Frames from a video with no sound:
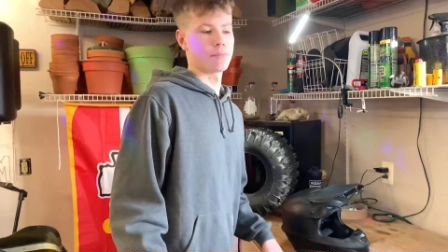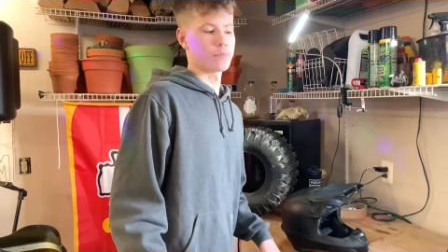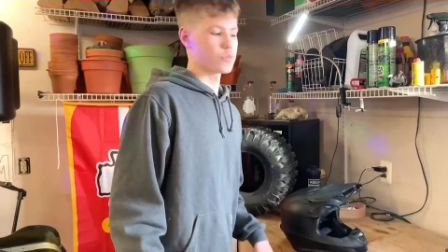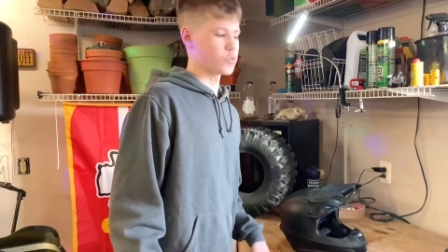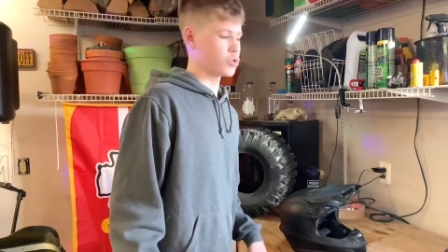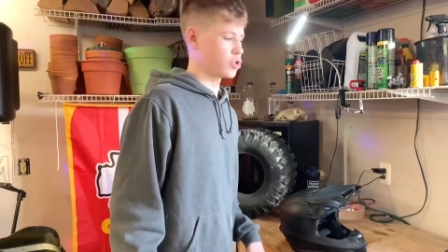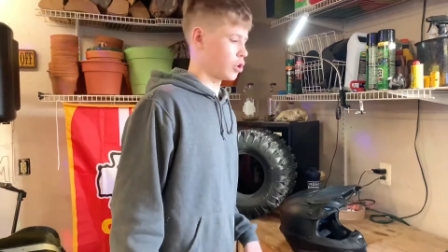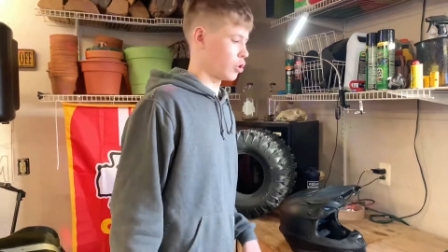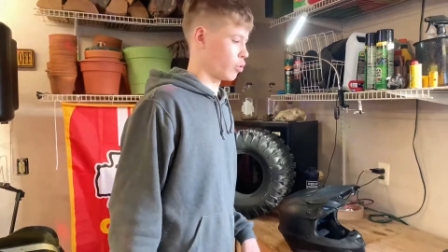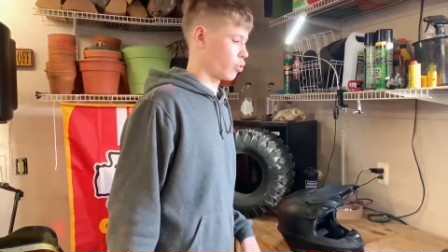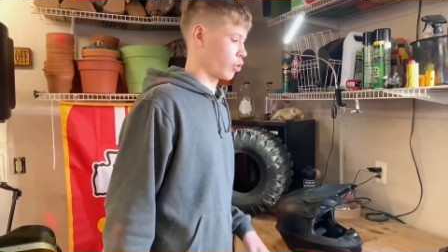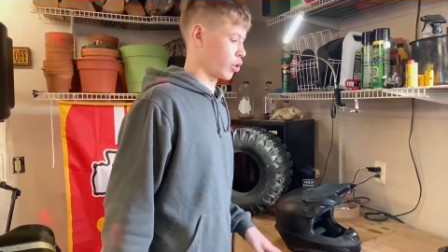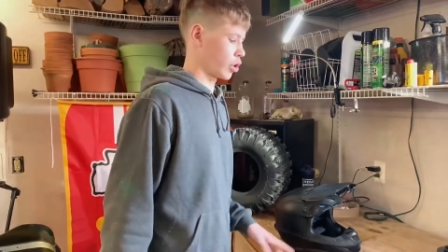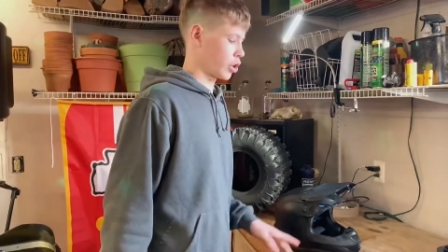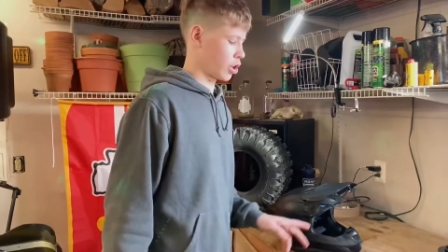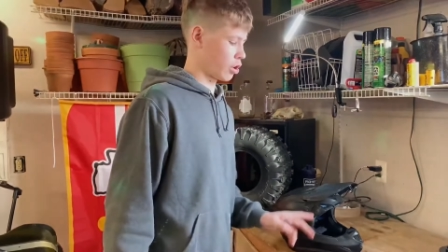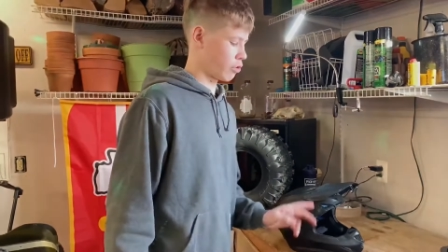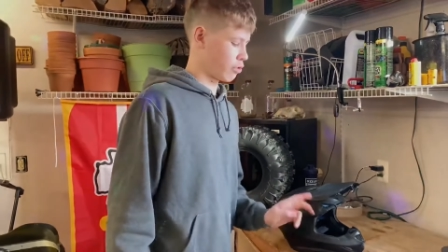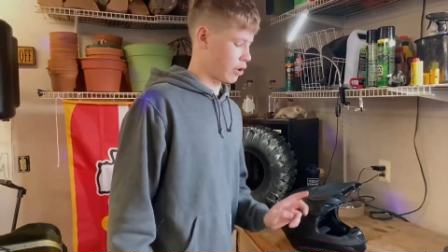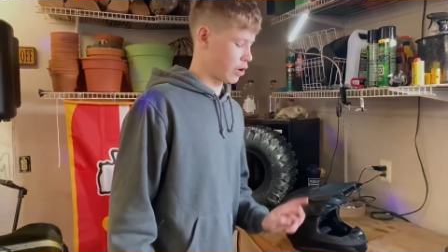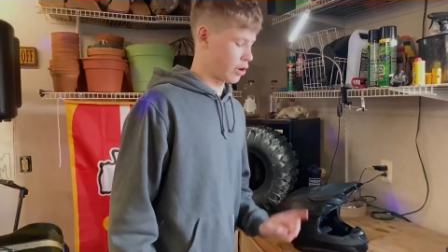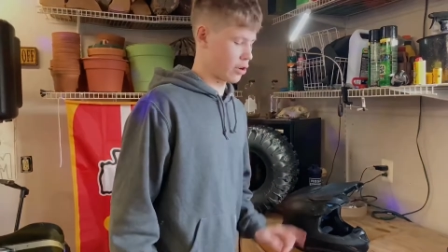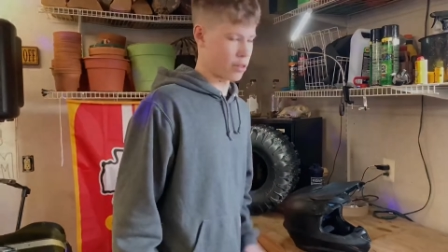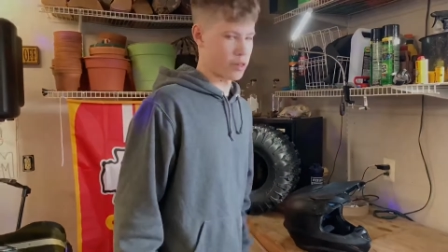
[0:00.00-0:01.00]
So we're gonna
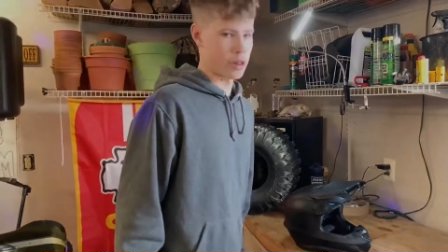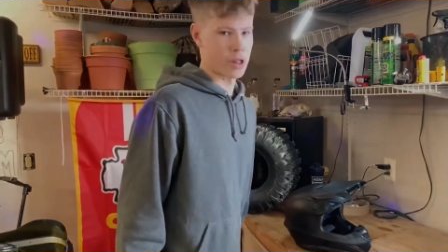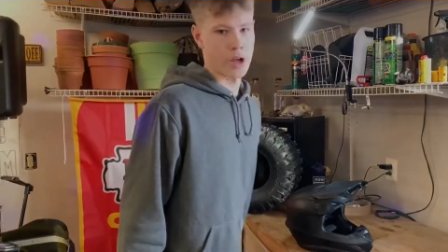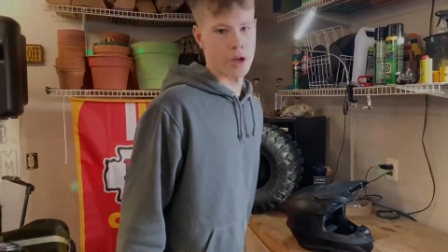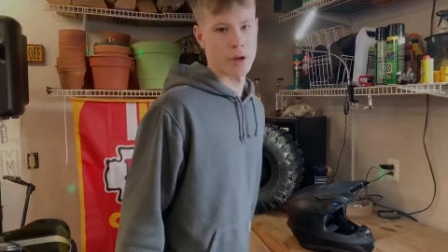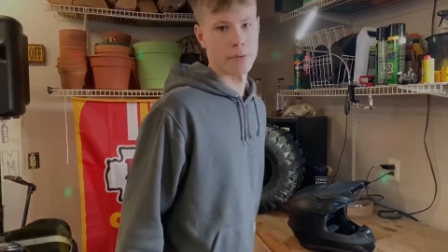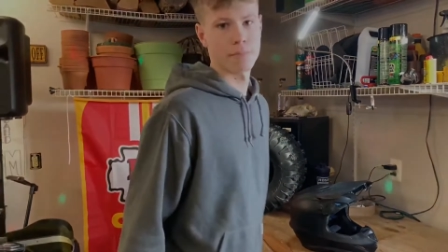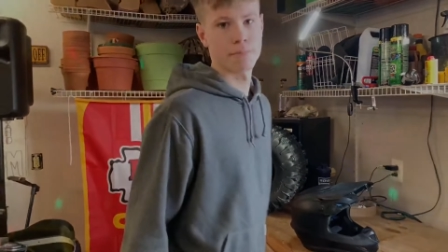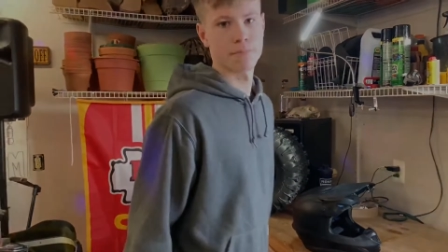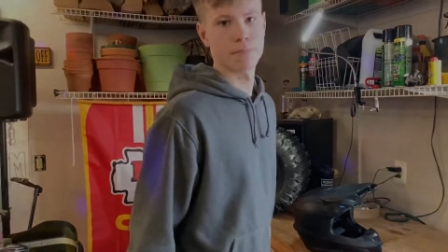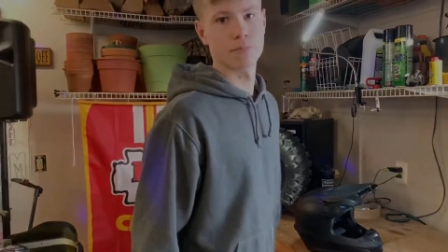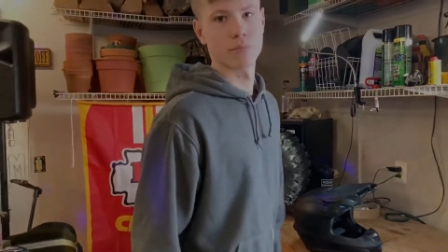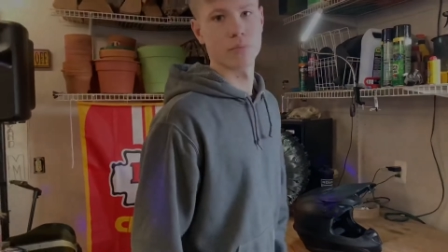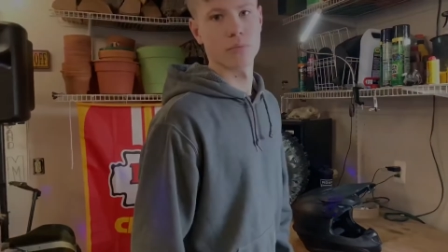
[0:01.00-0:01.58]
cut right into that.